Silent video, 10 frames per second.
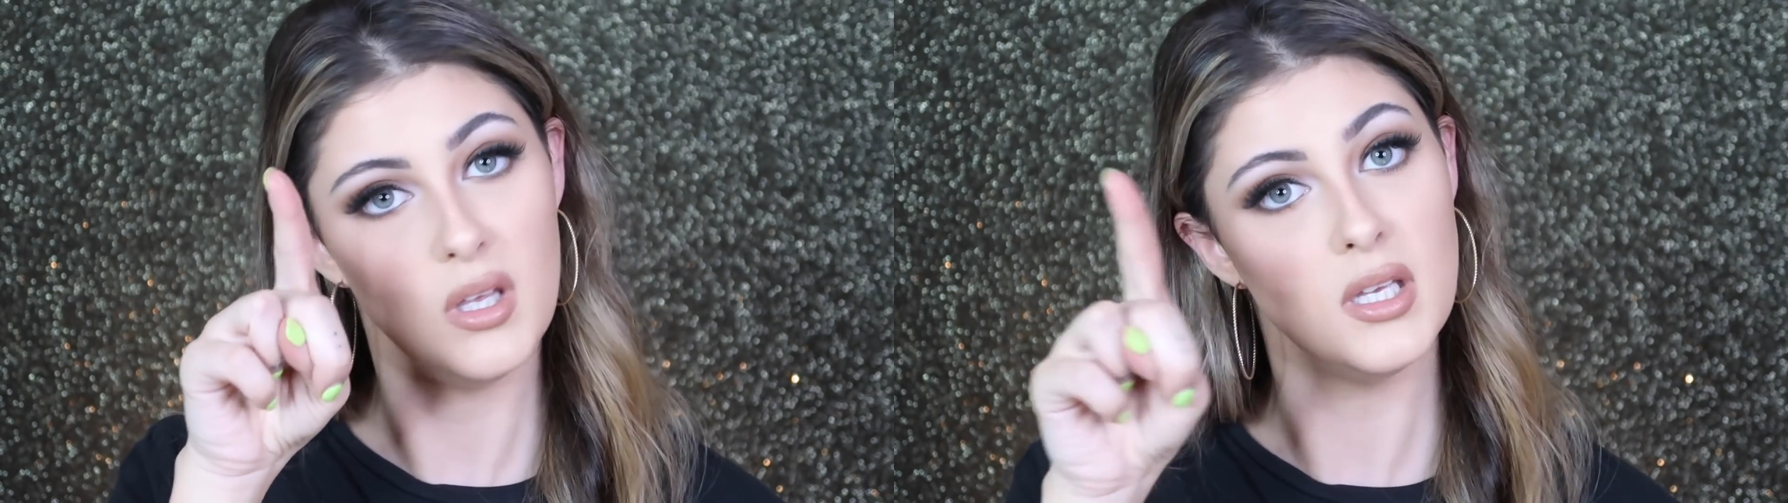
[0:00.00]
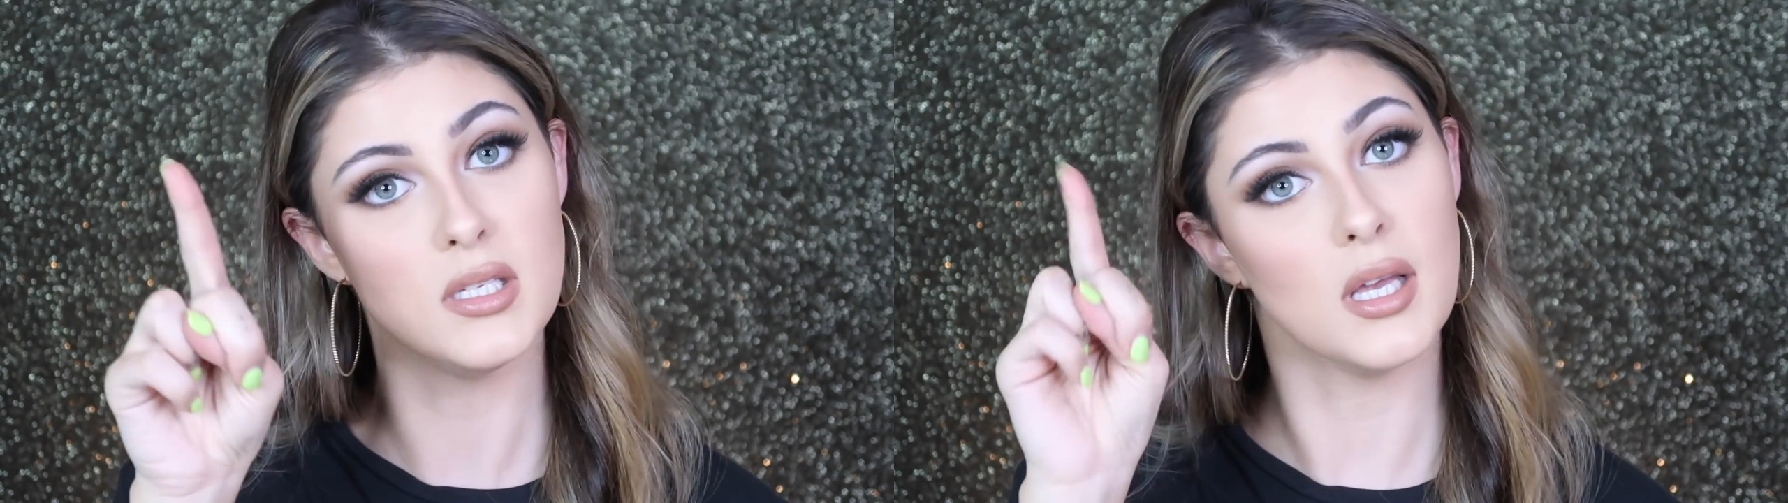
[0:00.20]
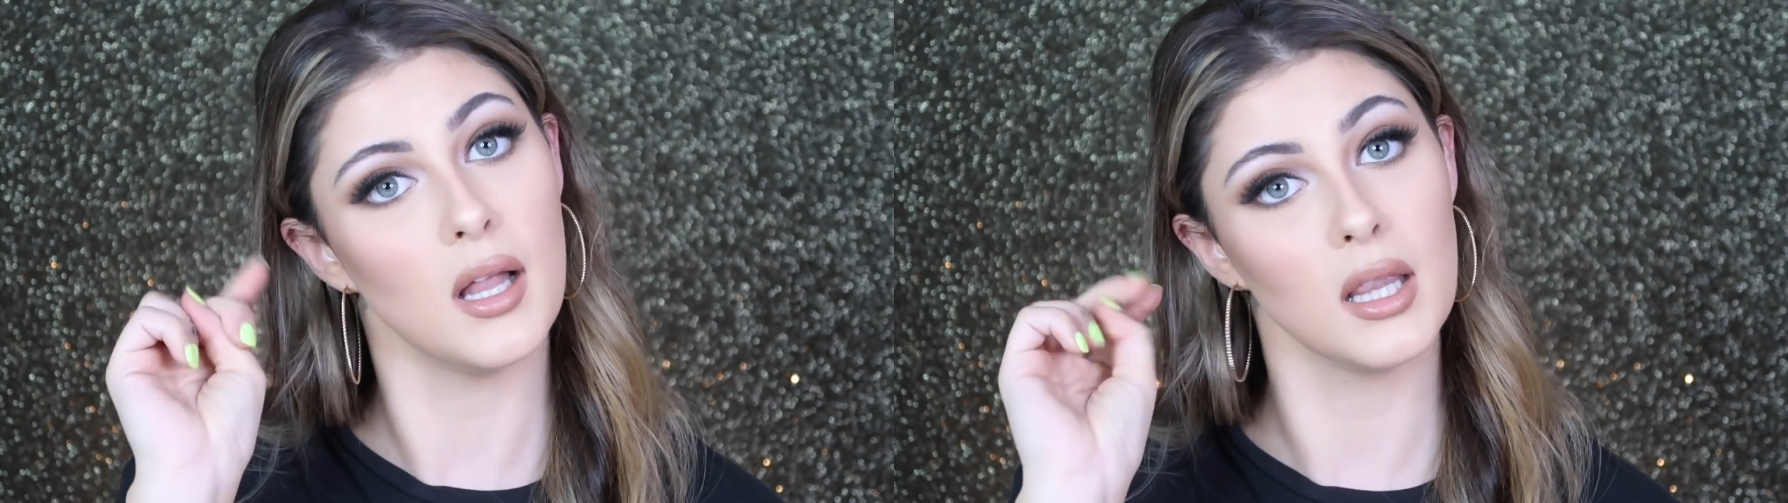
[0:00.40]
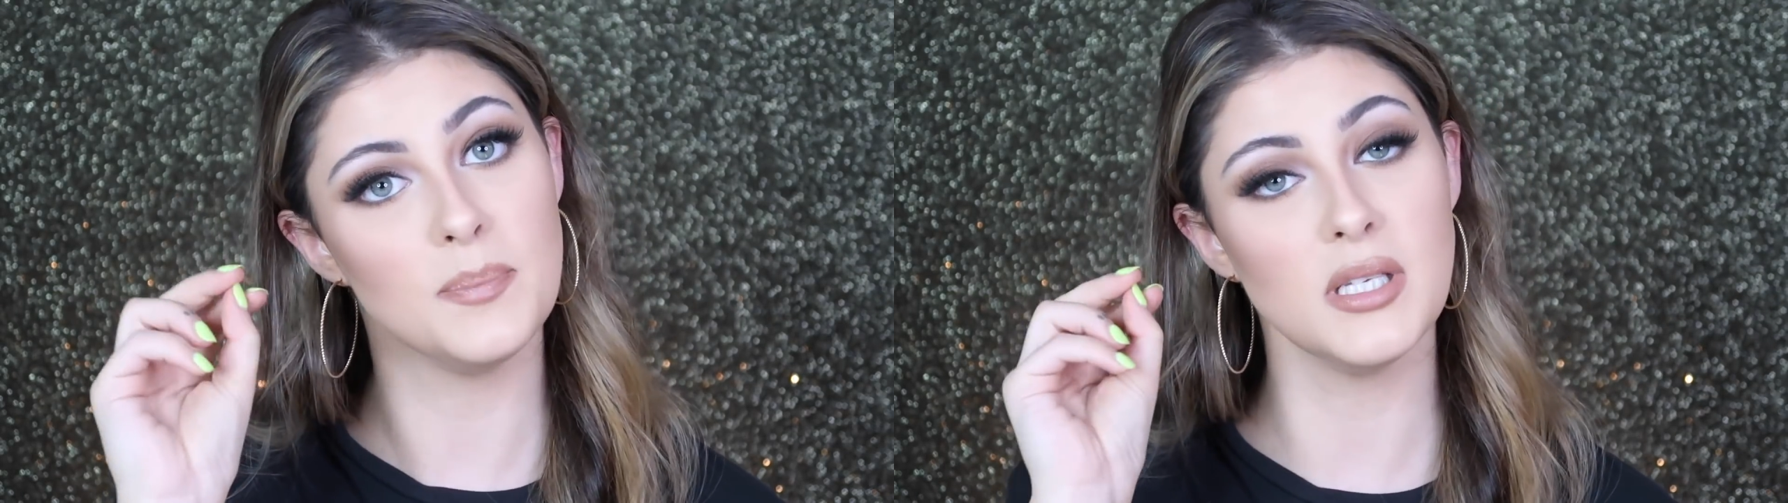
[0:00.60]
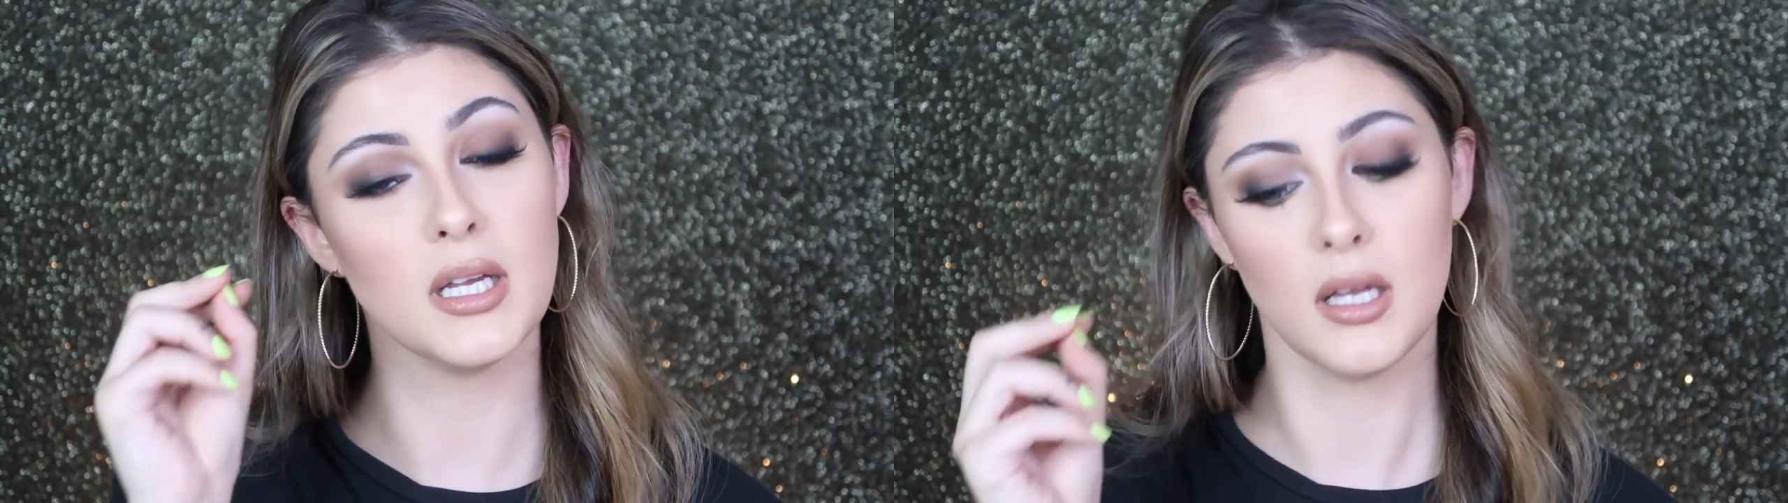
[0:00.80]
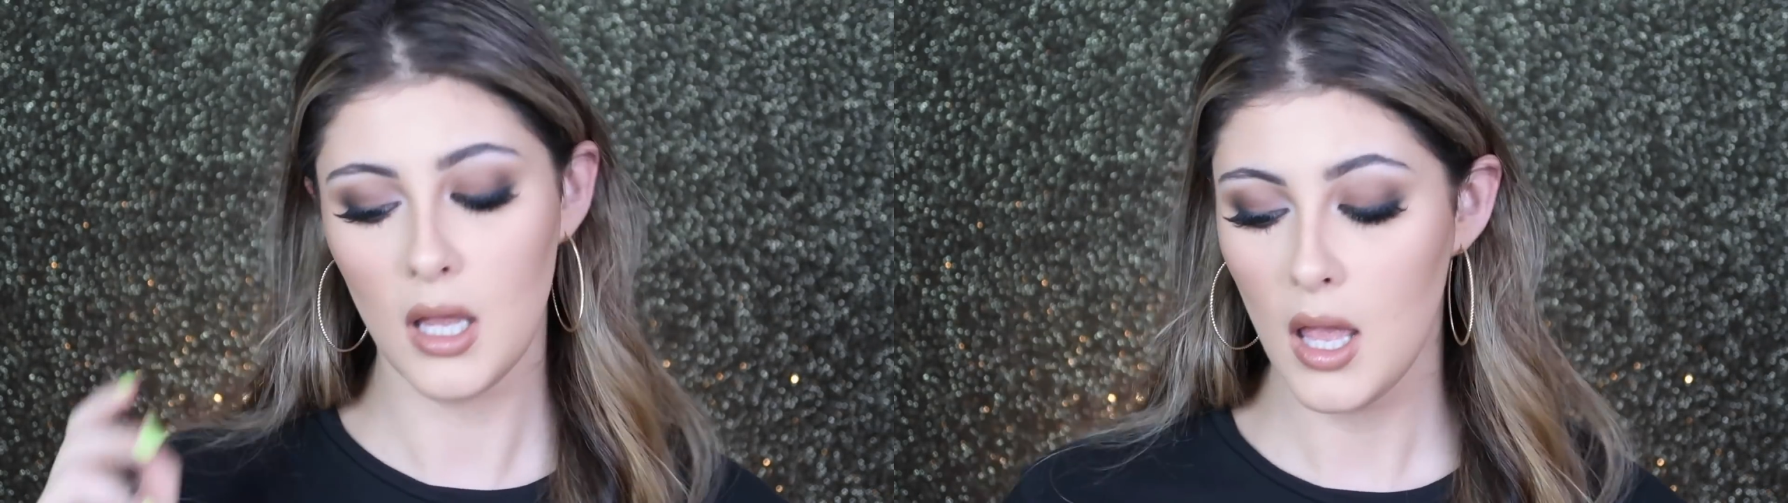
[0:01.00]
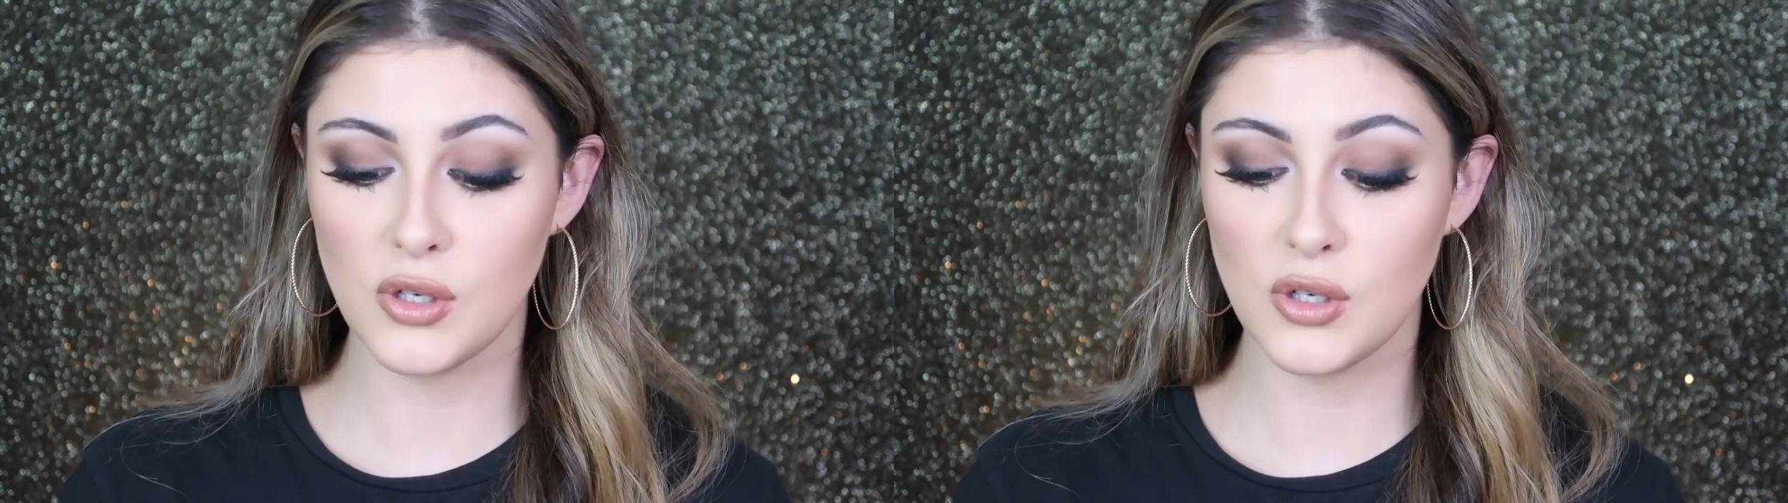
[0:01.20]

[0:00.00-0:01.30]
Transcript: is a lipstick.